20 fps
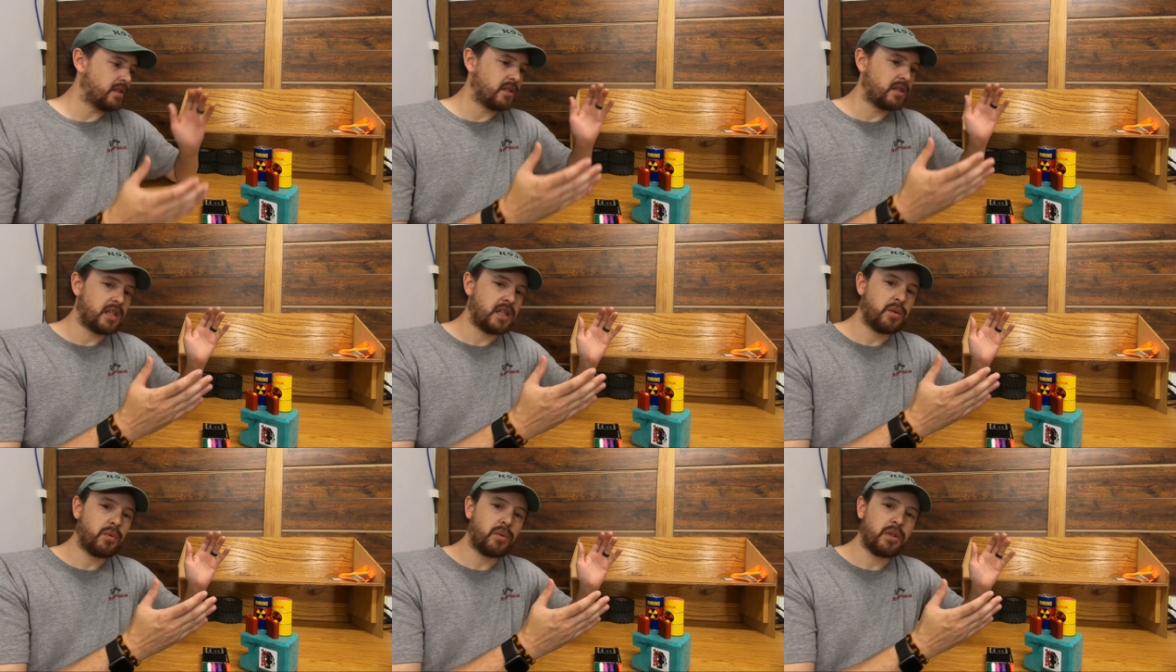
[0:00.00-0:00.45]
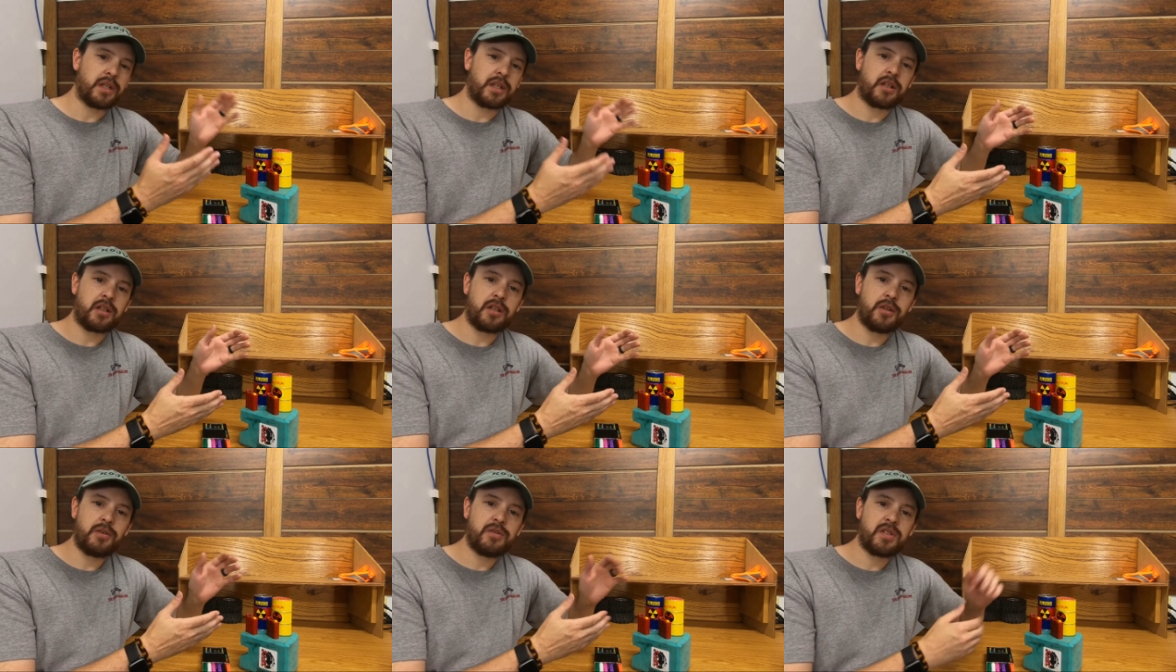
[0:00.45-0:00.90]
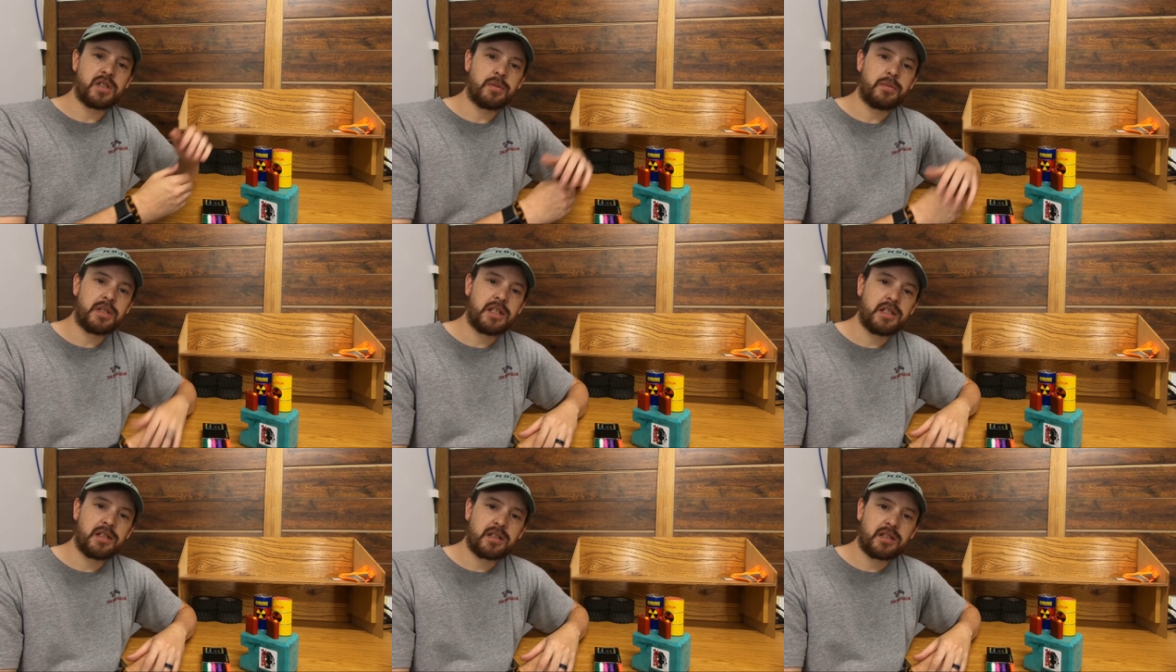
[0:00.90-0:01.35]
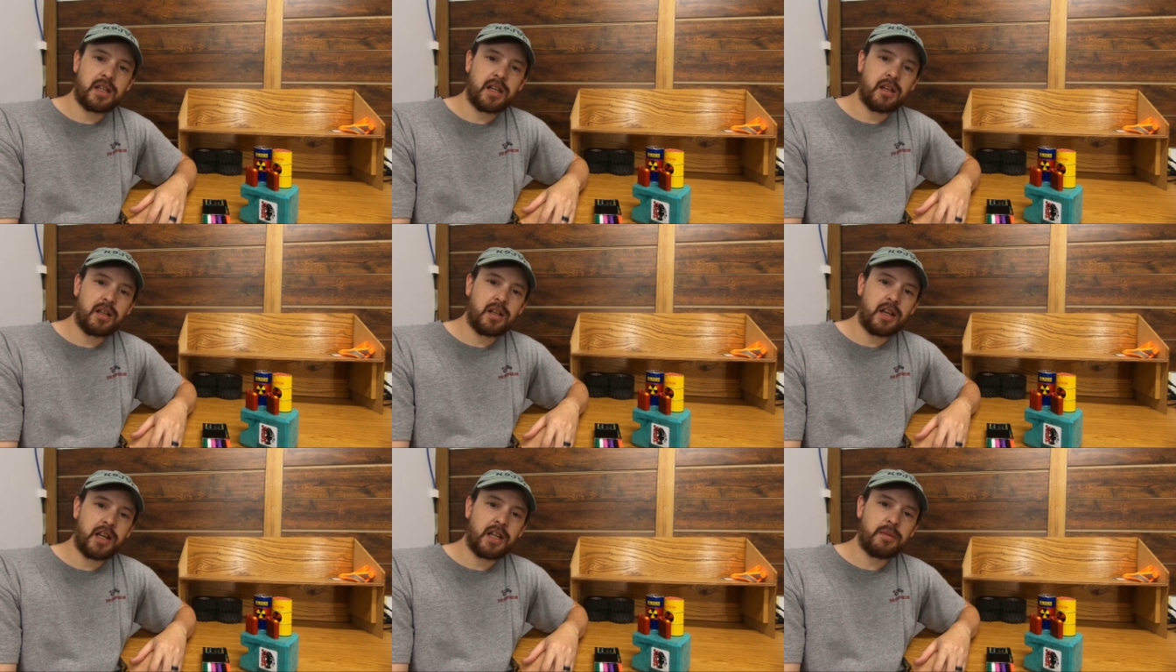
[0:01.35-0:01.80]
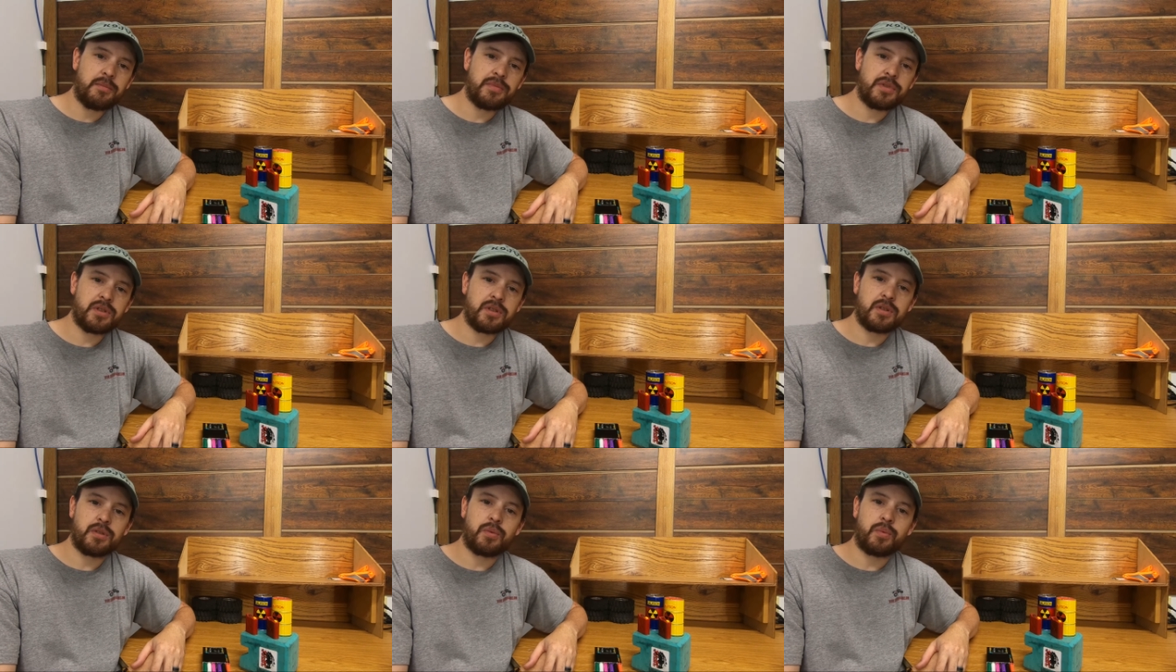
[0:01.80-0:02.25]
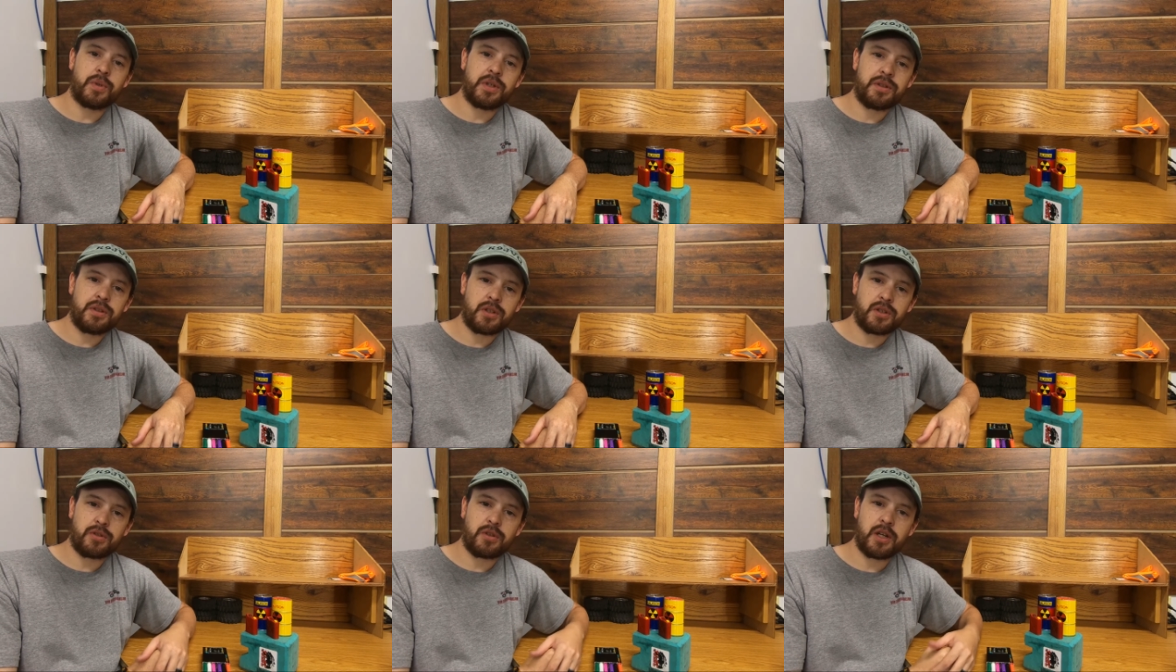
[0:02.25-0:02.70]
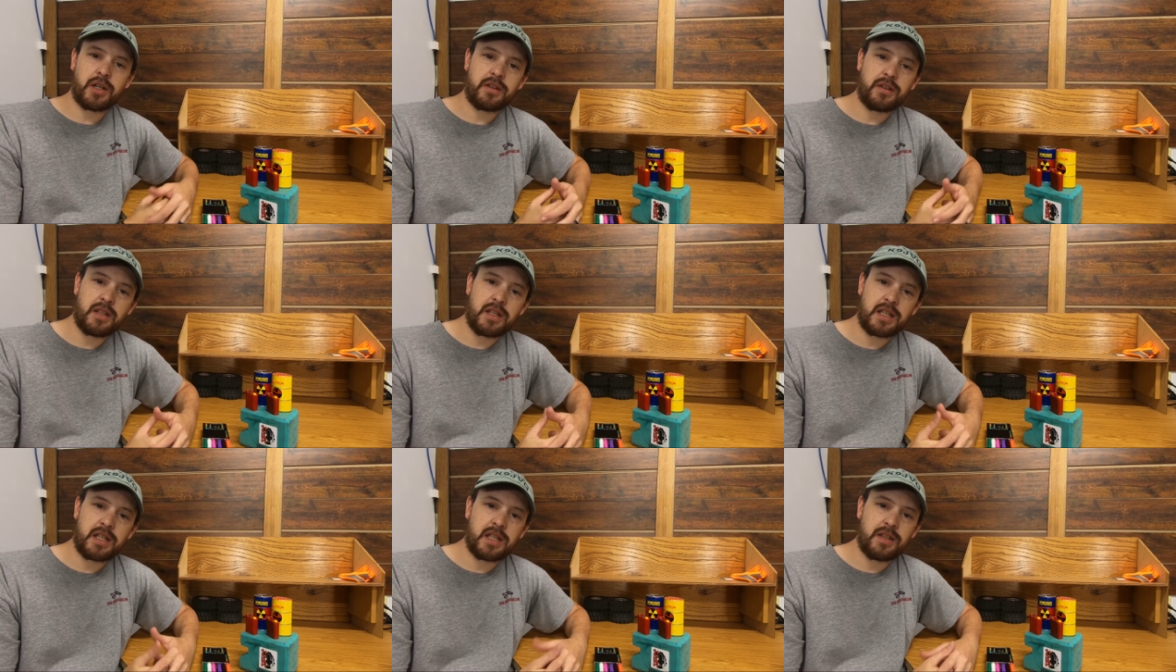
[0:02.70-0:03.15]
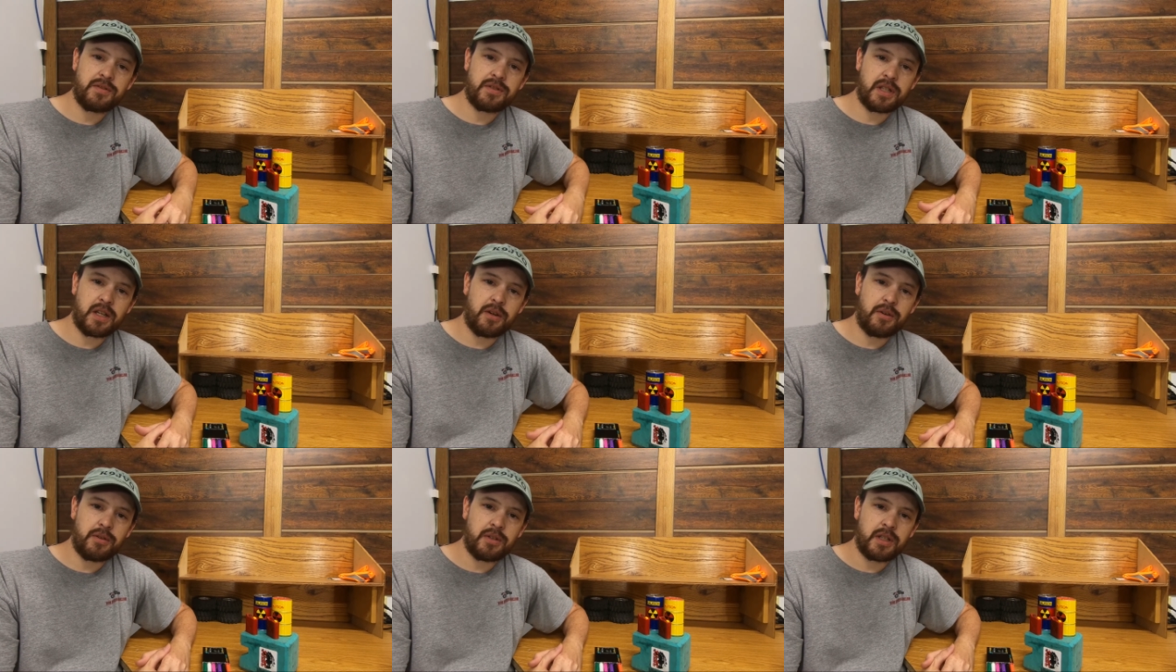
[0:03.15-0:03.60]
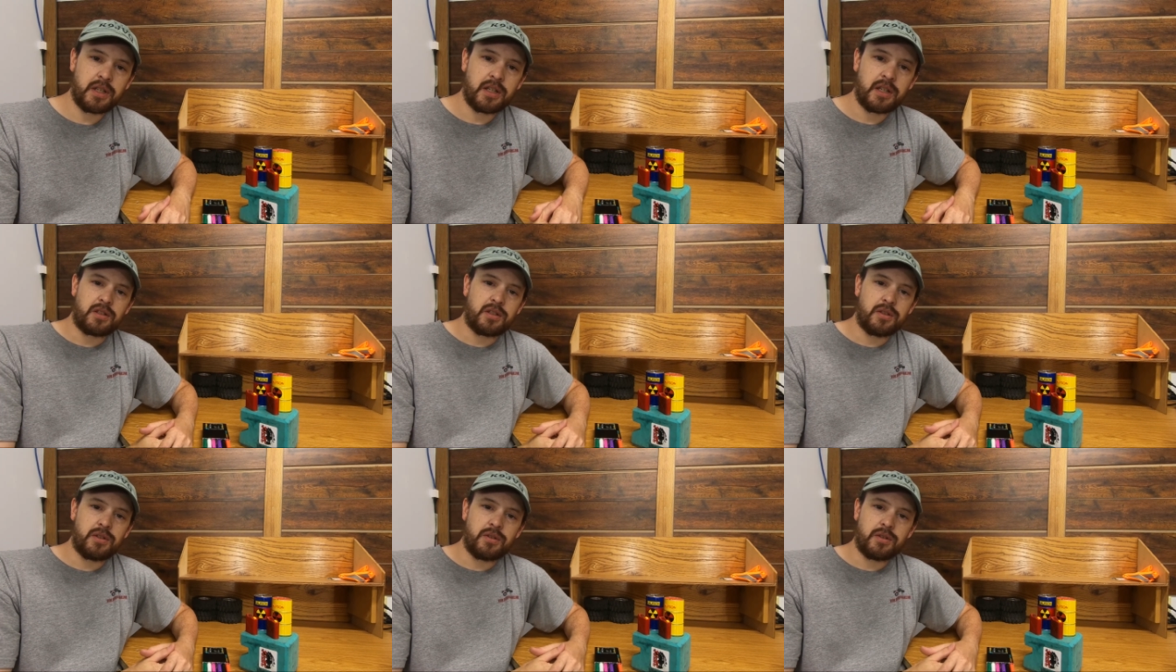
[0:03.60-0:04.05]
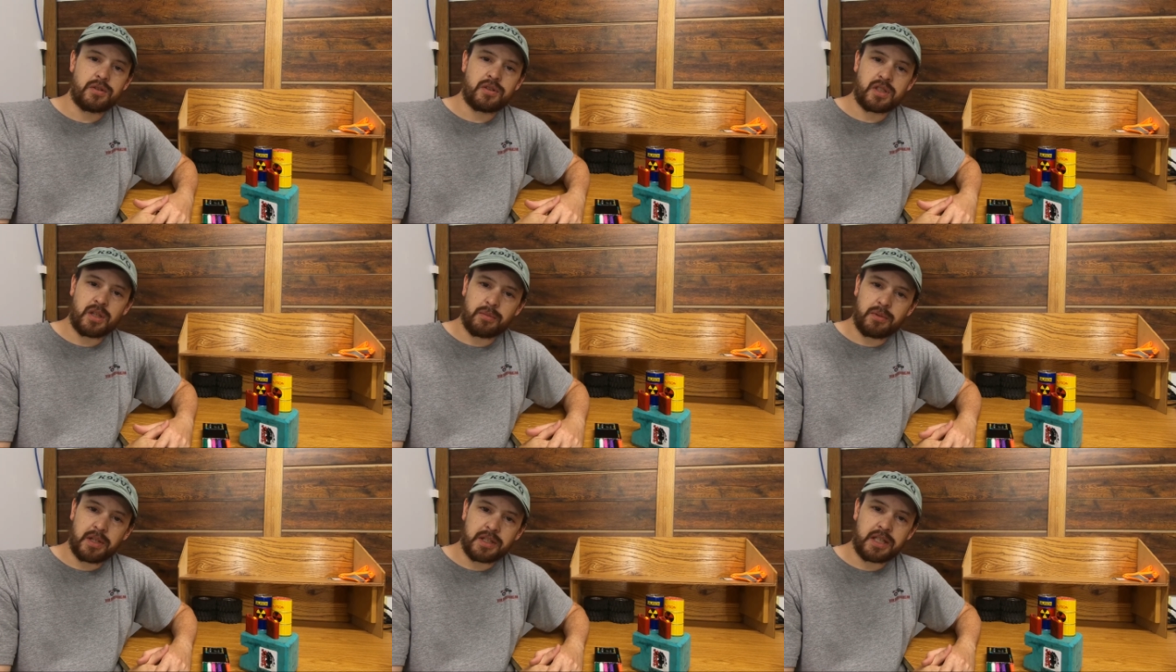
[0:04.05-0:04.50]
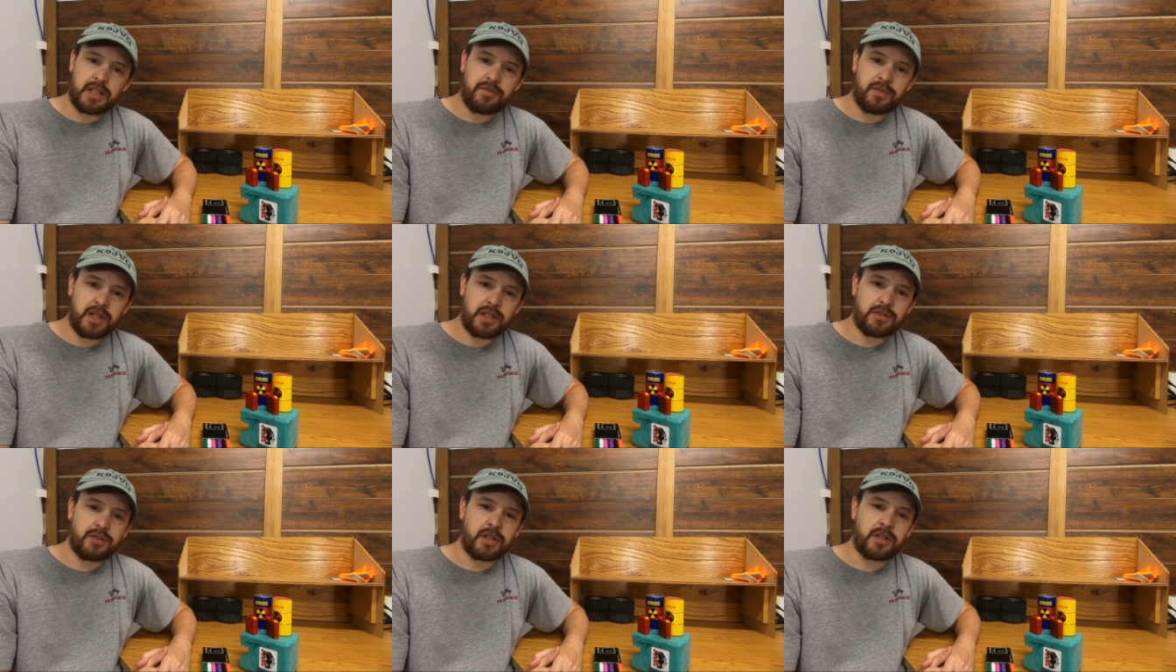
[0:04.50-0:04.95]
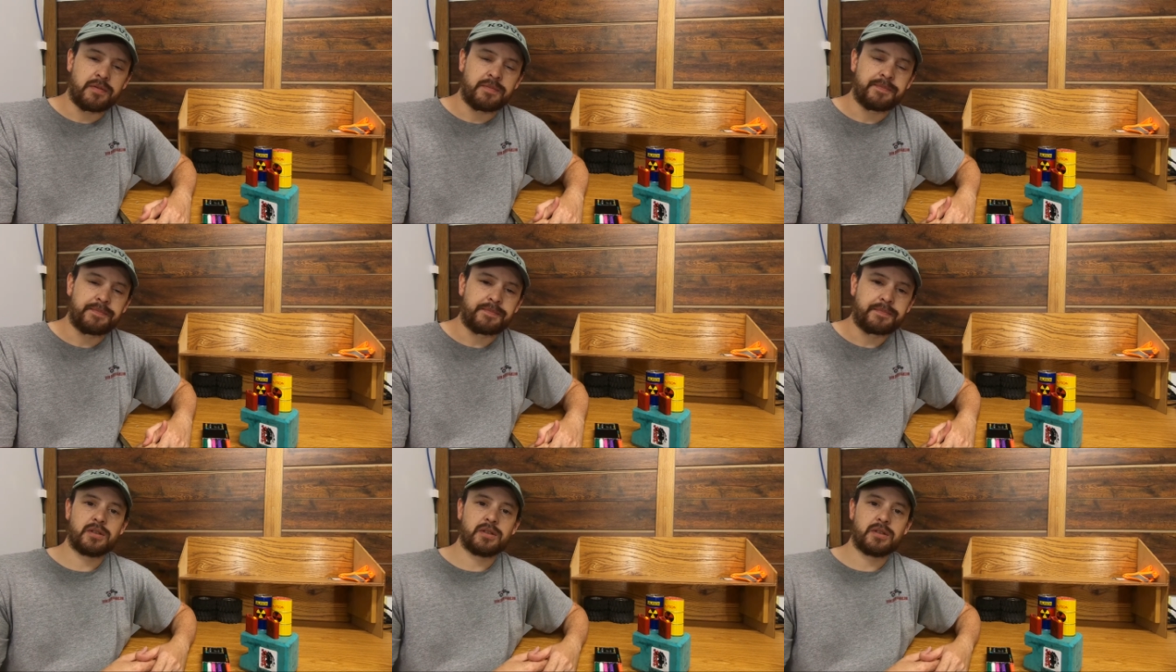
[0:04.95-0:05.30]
he will include some of these scale items with the truck that he gives out to some lucky veteran.